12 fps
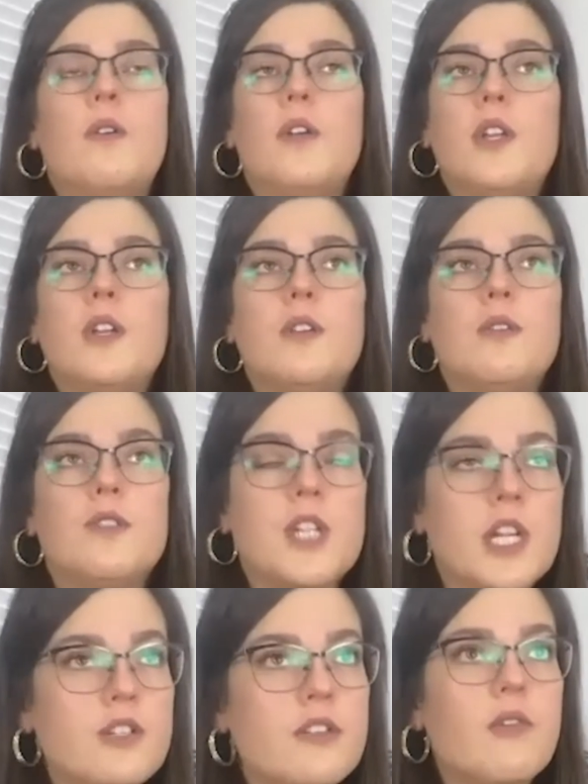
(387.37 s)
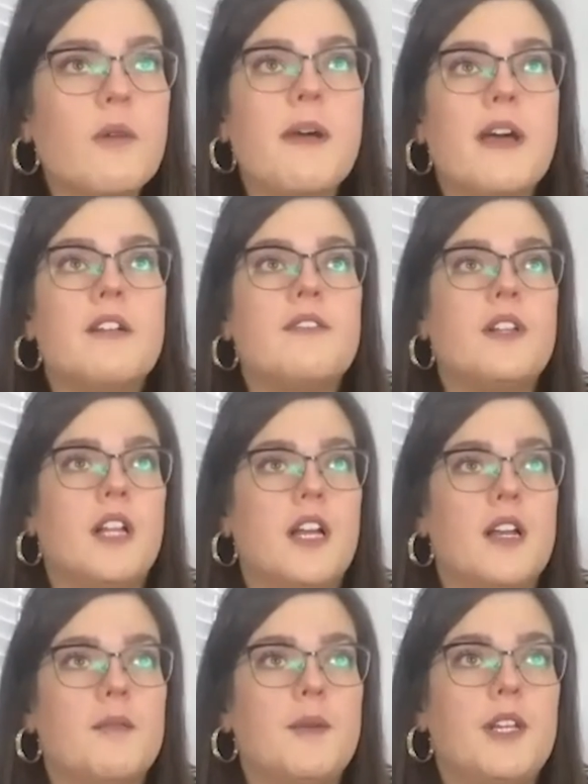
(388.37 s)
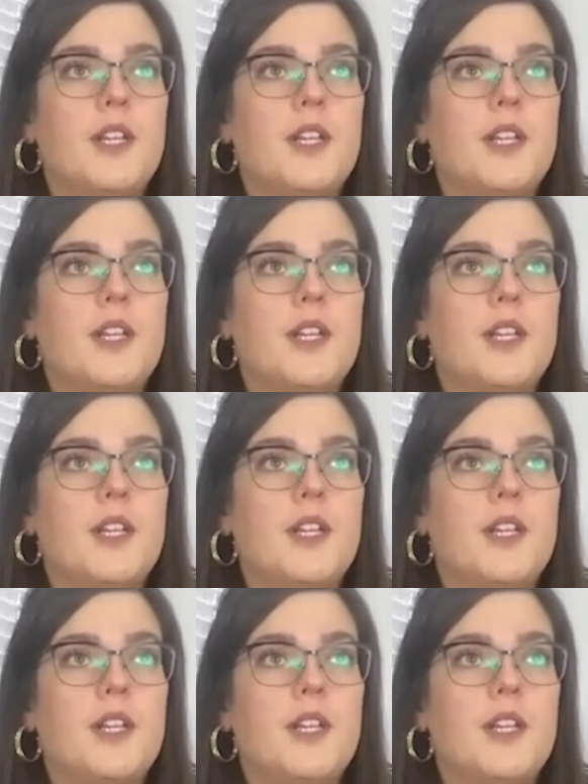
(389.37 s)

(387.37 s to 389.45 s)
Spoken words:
you changed the format of club.